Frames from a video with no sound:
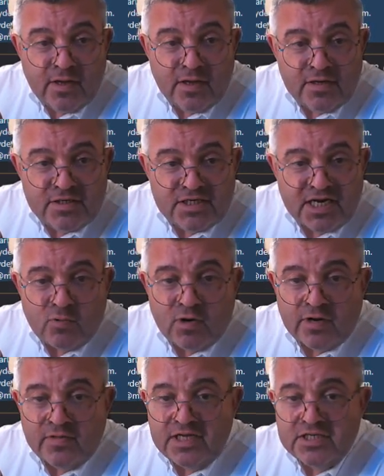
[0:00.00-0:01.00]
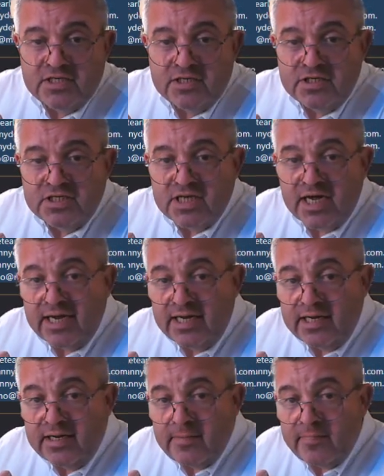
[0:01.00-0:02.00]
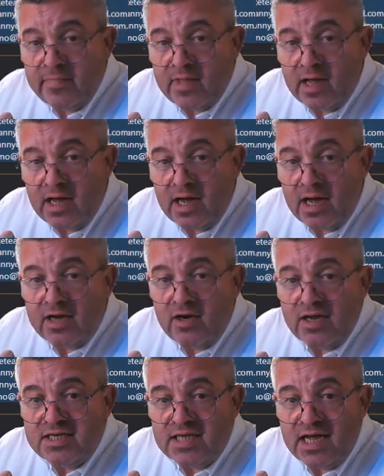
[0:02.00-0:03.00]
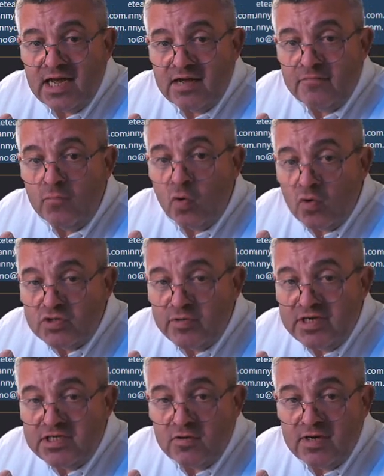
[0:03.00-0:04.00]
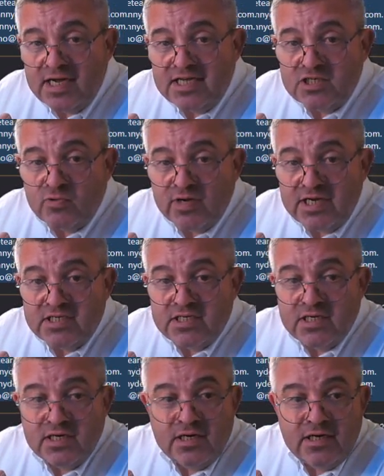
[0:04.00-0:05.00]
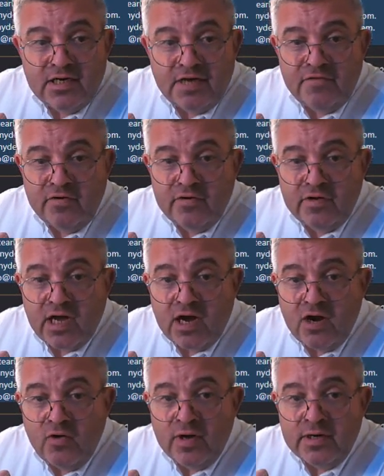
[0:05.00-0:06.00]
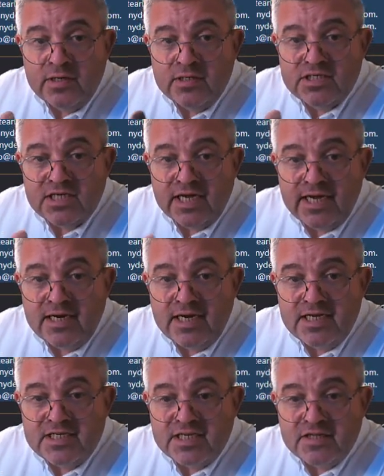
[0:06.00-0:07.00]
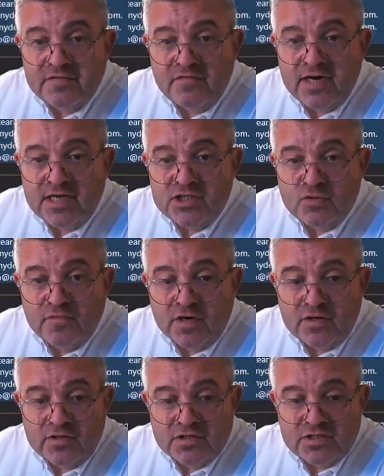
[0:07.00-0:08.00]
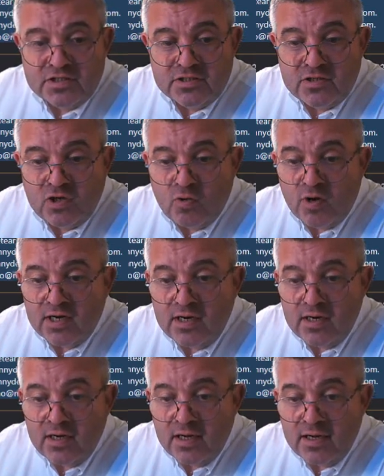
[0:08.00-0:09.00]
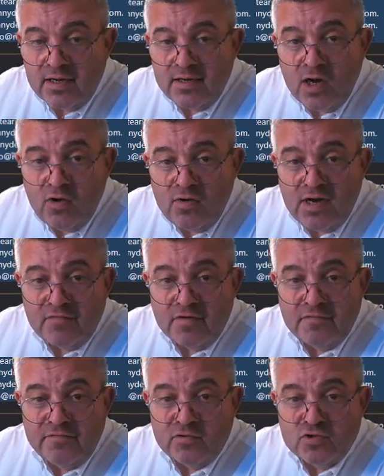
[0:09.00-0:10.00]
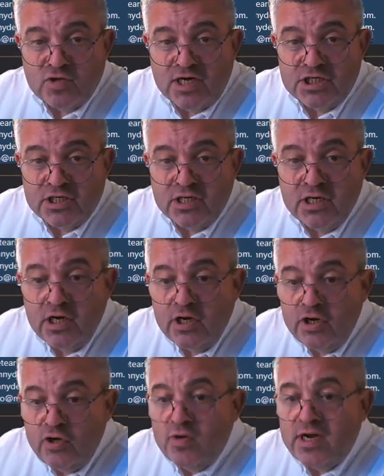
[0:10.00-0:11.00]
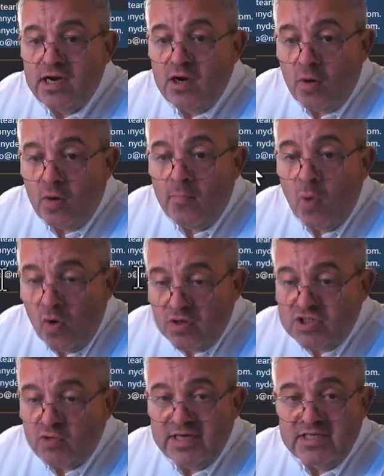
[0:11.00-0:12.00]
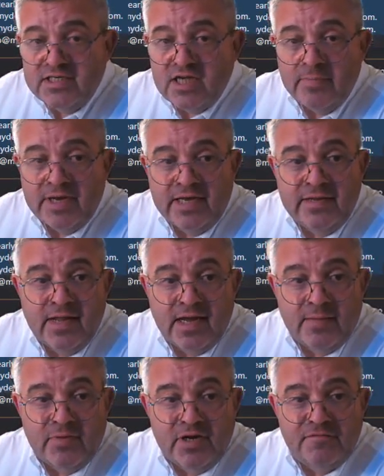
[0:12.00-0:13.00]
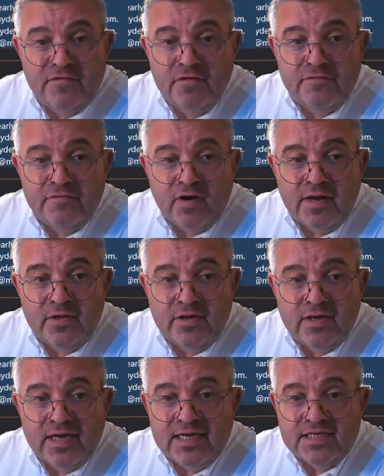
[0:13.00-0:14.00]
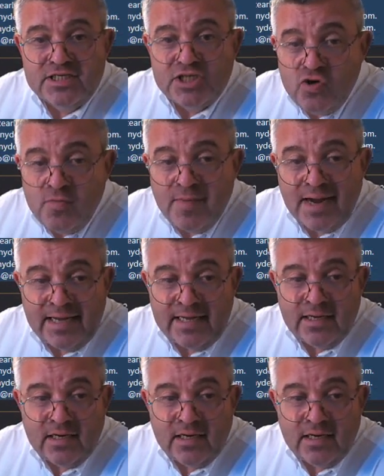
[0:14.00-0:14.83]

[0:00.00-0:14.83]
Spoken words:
take one of these and you say I'd like to have more tweets or less tweets, if you go and say, let's set the financial focus to quite a low level of filtration, you'll get a lot more tweets coming in there. But if you find that you're getting too many,